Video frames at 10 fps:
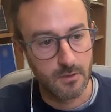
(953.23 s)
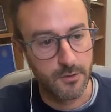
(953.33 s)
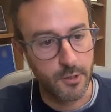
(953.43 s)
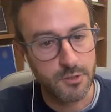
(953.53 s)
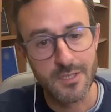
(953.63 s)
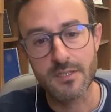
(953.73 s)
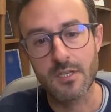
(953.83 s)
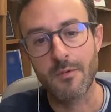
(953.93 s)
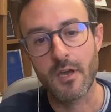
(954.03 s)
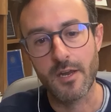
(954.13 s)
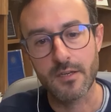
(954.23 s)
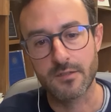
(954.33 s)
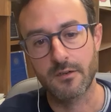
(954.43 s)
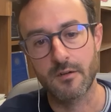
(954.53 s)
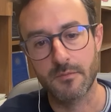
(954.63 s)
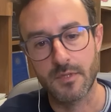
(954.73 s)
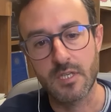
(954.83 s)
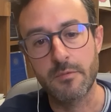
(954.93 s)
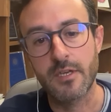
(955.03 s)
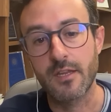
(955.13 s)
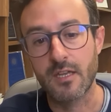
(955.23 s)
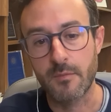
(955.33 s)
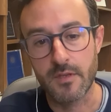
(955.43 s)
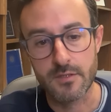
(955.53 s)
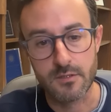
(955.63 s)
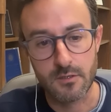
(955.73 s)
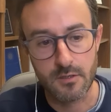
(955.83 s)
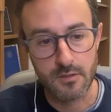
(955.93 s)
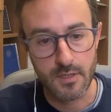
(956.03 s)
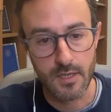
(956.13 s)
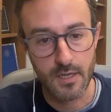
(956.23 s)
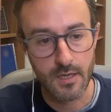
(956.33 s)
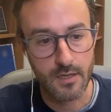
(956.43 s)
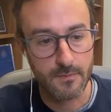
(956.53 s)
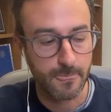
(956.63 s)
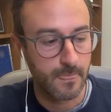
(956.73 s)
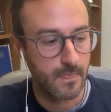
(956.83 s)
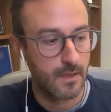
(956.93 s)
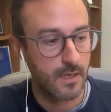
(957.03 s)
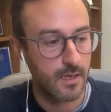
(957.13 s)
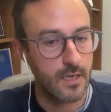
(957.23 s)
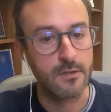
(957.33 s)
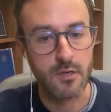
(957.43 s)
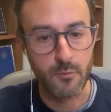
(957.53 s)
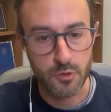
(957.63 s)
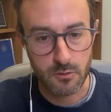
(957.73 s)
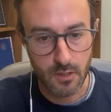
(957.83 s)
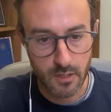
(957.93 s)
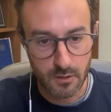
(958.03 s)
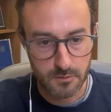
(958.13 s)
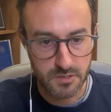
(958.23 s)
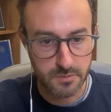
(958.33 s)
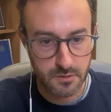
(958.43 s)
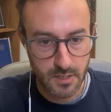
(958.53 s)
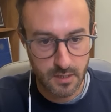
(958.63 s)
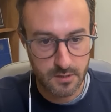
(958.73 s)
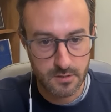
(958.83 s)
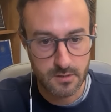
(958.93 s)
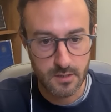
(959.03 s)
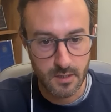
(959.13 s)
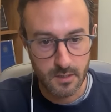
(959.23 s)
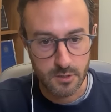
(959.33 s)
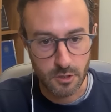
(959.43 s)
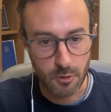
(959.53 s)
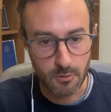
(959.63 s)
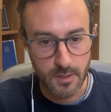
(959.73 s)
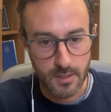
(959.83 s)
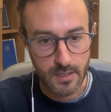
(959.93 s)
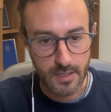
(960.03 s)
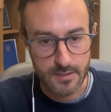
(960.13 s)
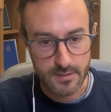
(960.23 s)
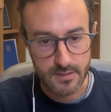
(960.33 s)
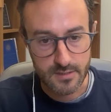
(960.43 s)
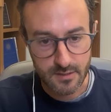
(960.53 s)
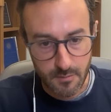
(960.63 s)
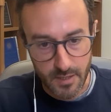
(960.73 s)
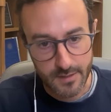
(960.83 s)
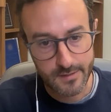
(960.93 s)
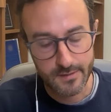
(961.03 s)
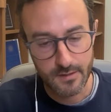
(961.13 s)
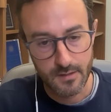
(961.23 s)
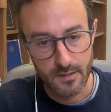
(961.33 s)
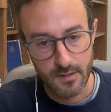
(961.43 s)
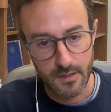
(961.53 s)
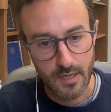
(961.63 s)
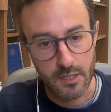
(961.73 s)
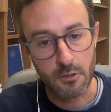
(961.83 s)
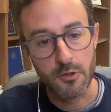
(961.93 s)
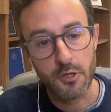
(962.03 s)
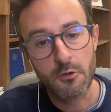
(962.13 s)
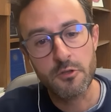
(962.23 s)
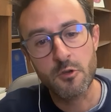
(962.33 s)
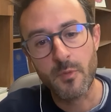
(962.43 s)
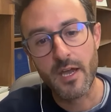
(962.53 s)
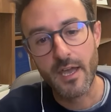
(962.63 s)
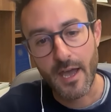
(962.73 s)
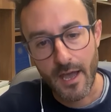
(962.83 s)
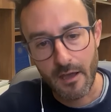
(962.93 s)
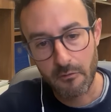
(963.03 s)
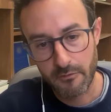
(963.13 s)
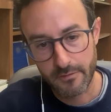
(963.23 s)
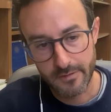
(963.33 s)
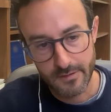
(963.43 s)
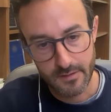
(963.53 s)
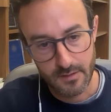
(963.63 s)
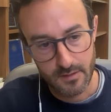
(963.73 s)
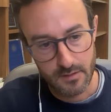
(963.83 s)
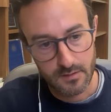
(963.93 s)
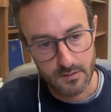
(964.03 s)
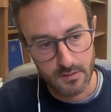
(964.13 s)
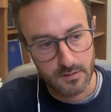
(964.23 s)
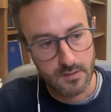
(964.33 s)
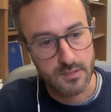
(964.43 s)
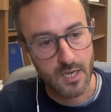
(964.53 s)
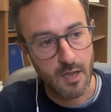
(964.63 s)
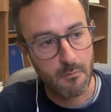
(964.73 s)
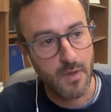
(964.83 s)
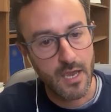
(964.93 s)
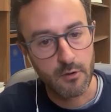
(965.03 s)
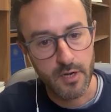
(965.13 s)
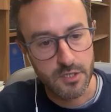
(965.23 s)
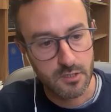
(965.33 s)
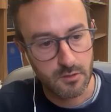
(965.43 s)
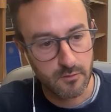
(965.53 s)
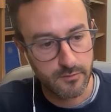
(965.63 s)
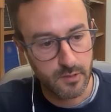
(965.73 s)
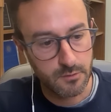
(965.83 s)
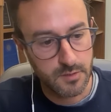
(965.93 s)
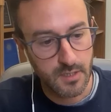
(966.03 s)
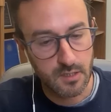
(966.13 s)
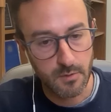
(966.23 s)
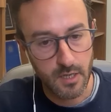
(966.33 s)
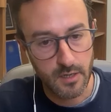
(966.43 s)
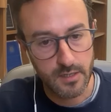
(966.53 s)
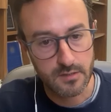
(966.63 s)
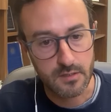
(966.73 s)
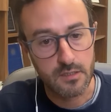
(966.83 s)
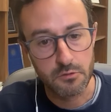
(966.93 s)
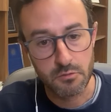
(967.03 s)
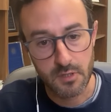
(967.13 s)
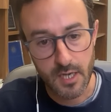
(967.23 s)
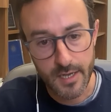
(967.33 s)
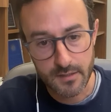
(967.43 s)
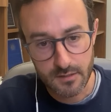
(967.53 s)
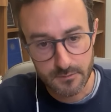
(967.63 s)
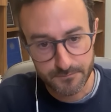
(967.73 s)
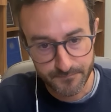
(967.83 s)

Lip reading: those antibiotics are typically administered intramuscular or subcutaneous, so it's systemic. And although you might have some migration of those antibiotics into the gut,